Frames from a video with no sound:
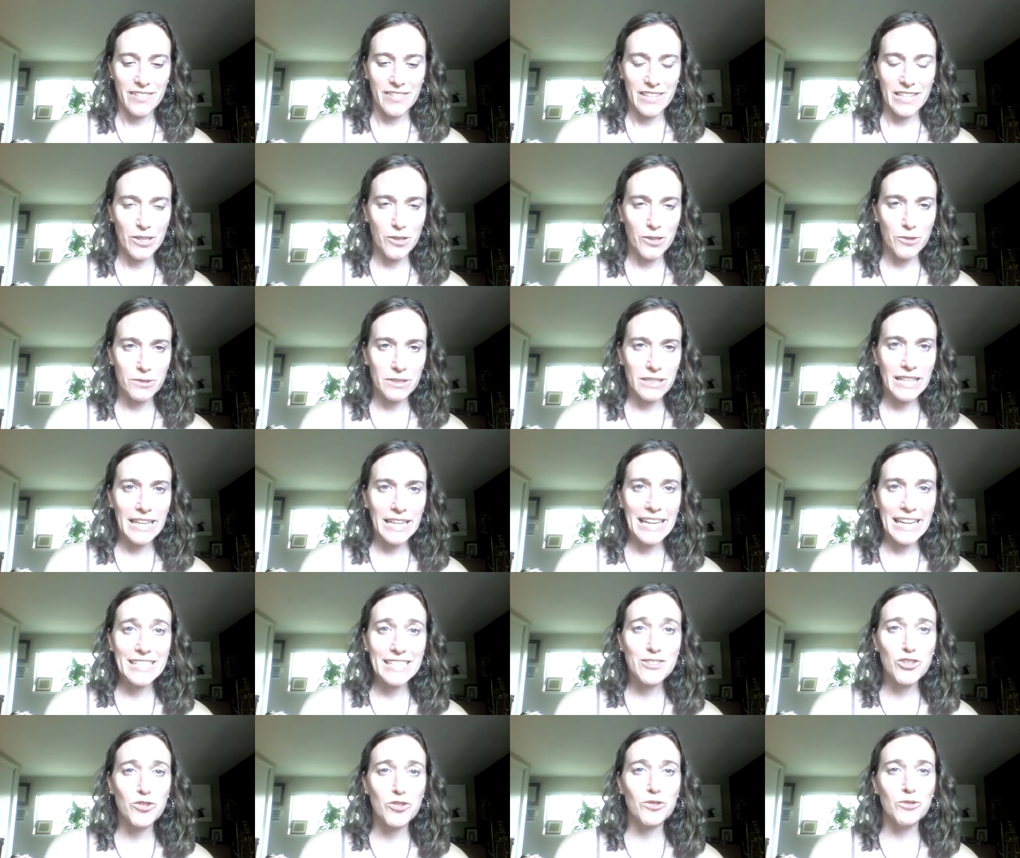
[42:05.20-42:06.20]

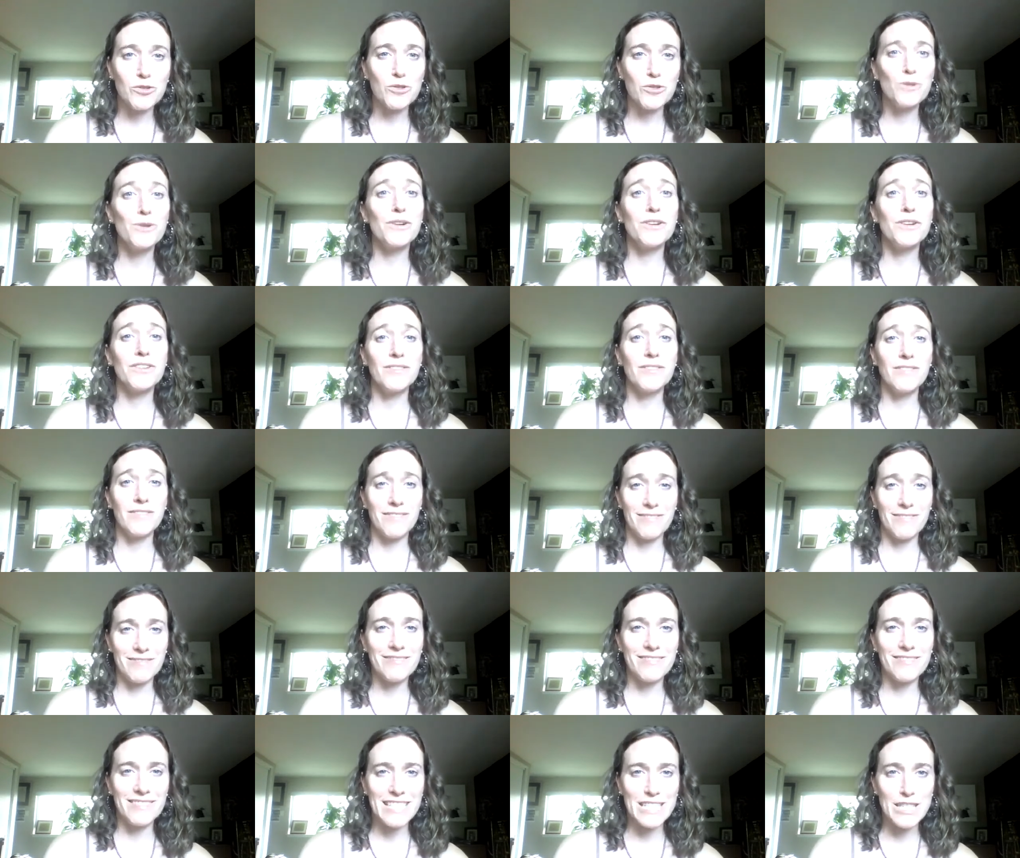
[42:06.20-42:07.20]
related to,
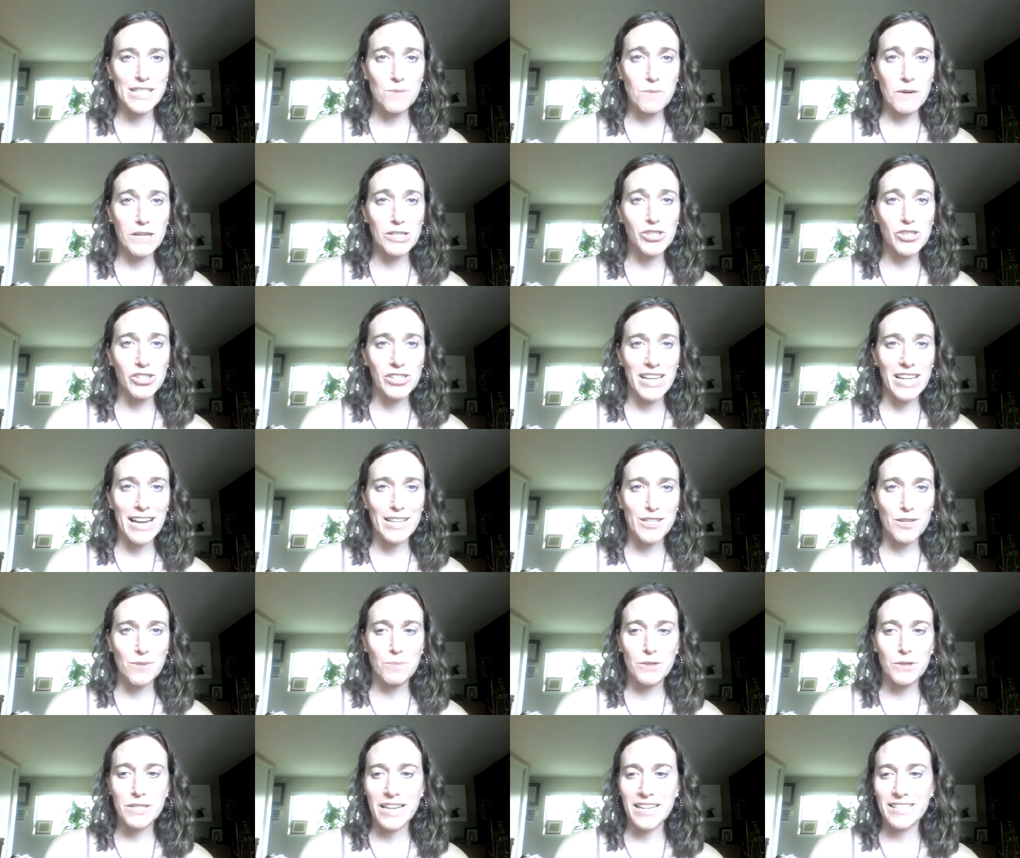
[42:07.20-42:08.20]
especially as
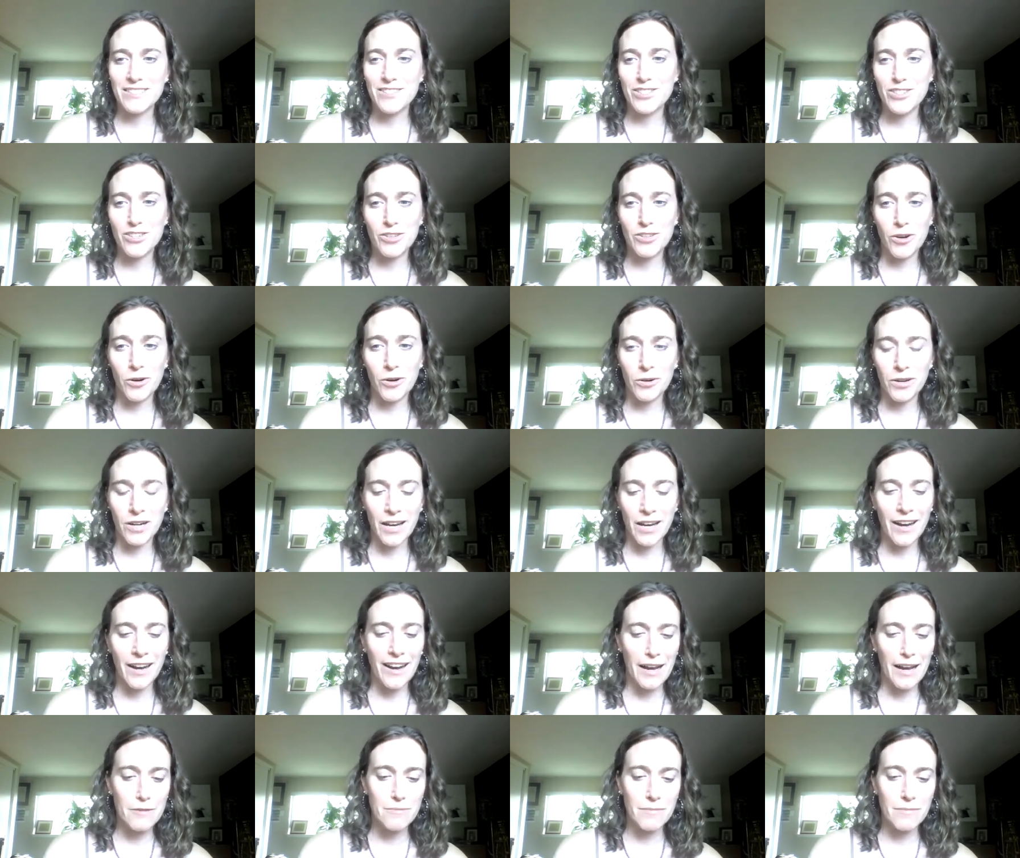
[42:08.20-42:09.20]
it pertains to
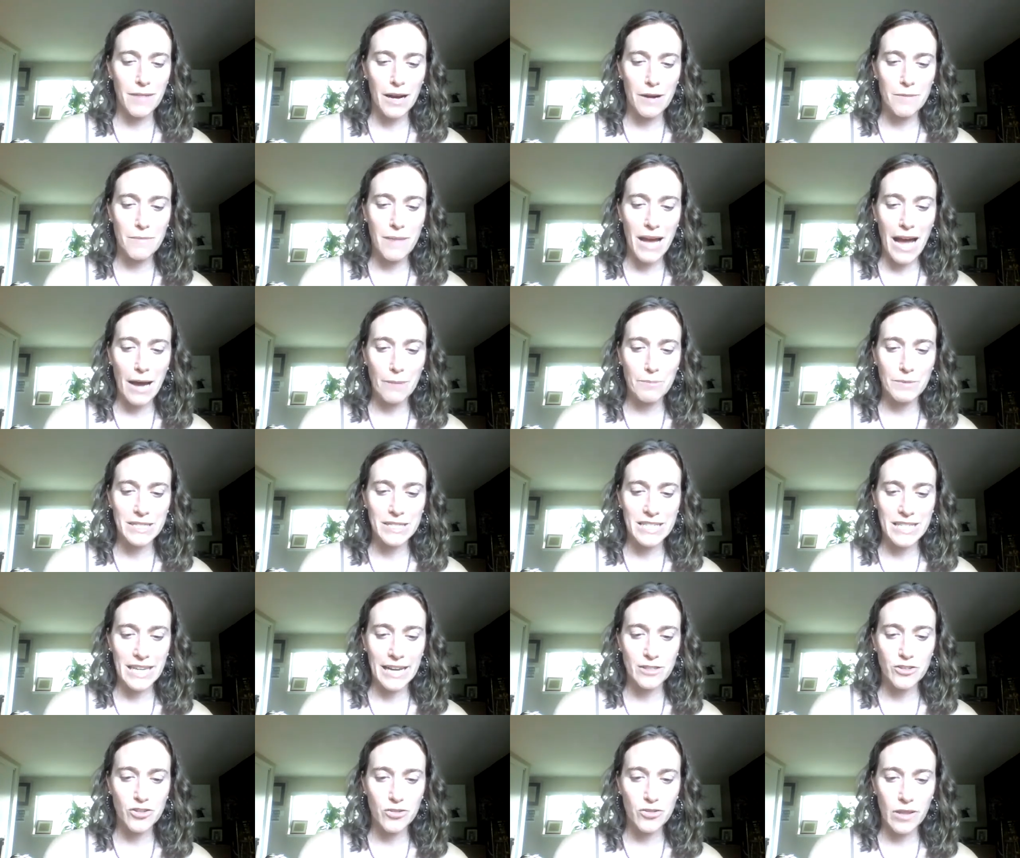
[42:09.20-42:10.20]
yoga, I'm happy to
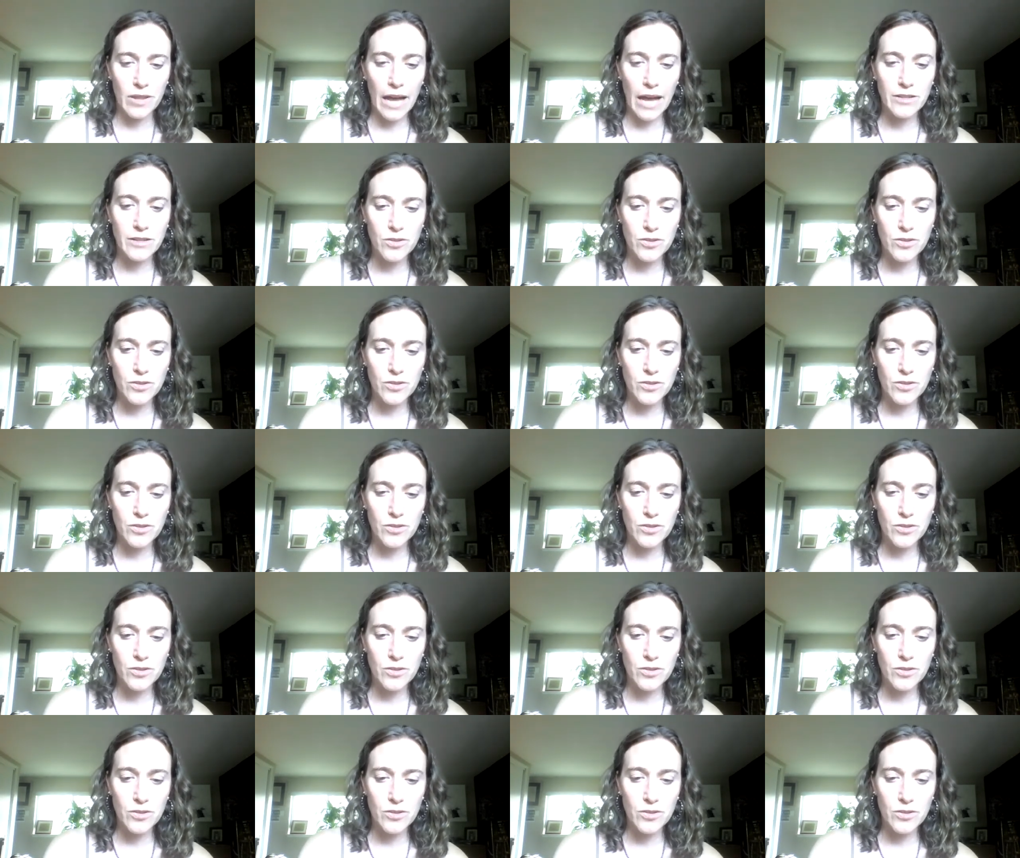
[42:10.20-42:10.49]
answer that.